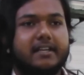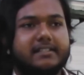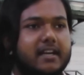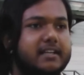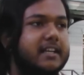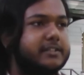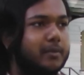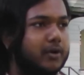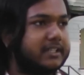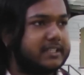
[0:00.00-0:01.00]
I started
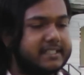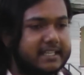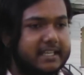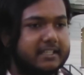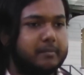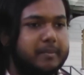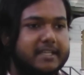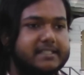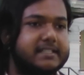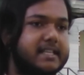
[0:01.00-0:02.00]
exploring the city, the
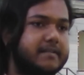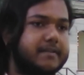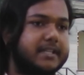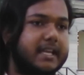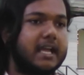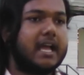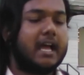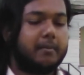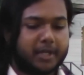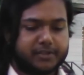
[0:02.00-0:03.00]
places and everything
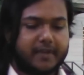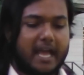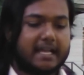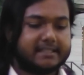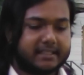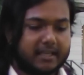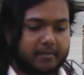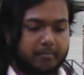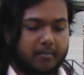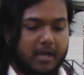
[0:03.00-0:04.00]
because we had
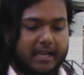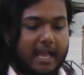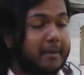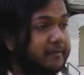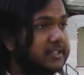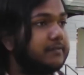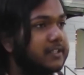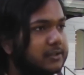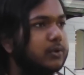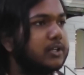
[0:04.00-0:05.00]
some gap. I was the
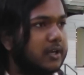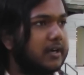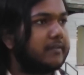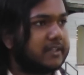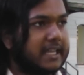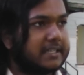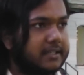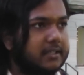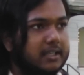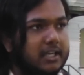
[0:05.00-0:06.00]
first student to arrive in that
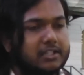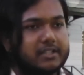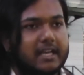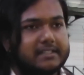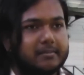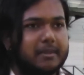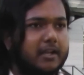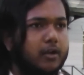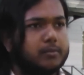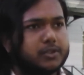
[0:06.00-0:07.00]
year. Mm-hmm. So I had some
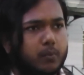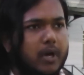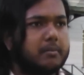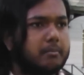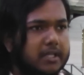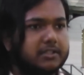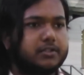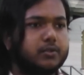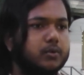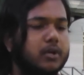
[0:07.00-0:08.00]
almost 1
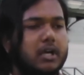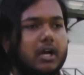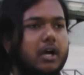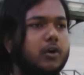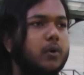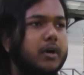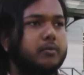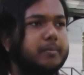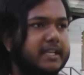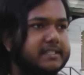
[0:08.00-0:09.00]
month to go
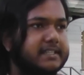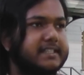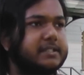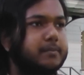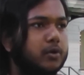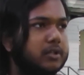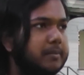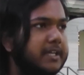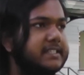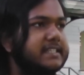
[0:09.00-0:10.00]
around places, explore the
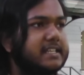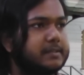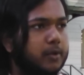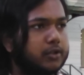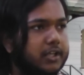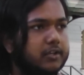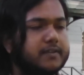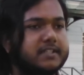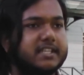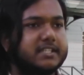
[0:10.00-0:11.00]
places, explore the
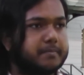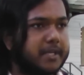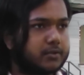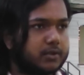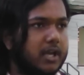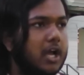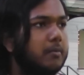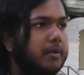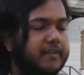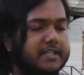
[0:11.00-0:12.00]
university, speak to the
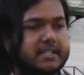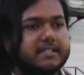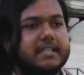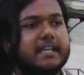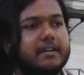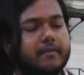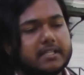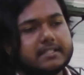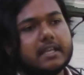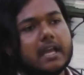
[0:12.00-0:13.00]
professors in
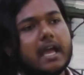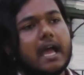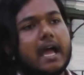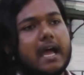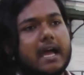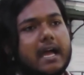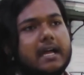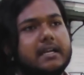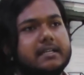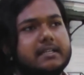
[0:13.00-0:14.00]
advance.
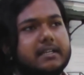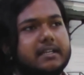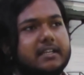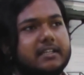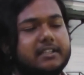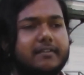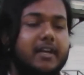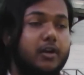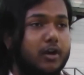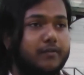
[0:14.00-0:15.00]
And there
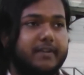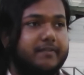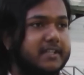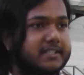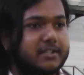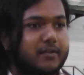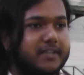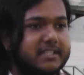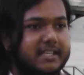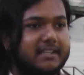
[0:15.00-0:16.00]
were a lot of differences,
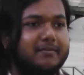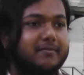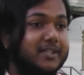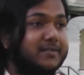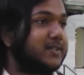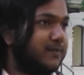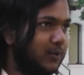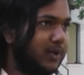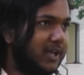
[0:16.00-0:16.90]
obviously. First was food.